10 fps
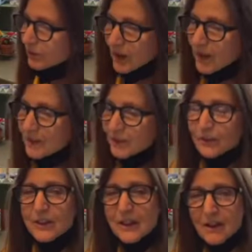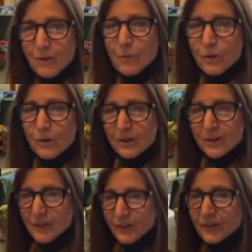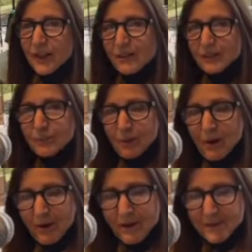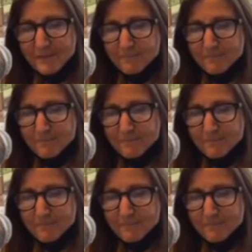country and our world and ourselves apart."